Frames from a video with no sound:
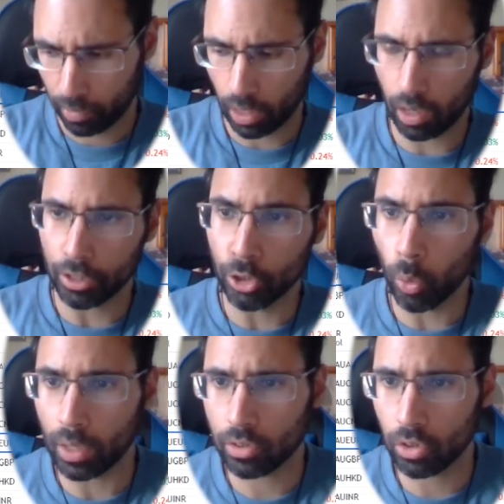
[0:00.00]

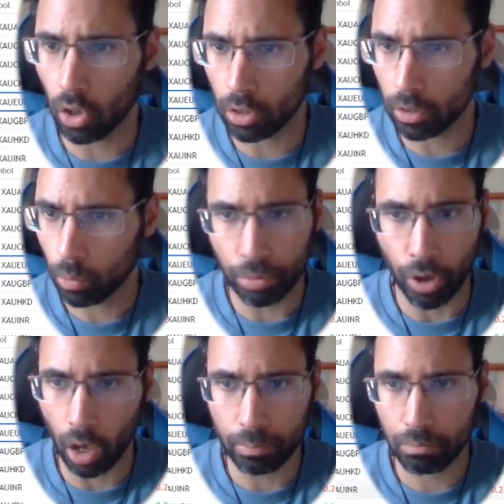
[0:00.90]
US dollar,
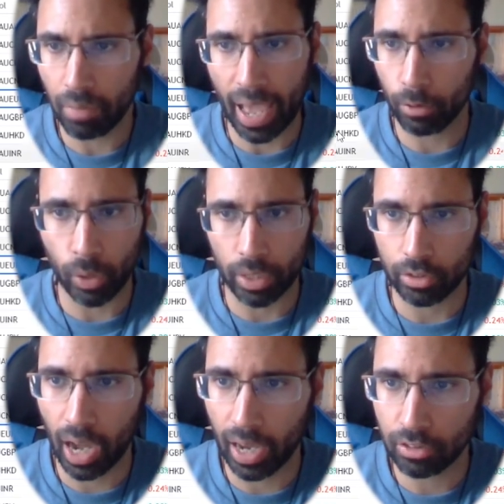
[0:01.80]
not at record
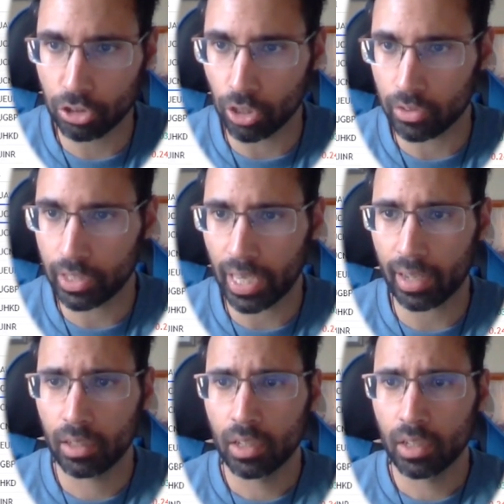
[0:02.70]
highs just yet.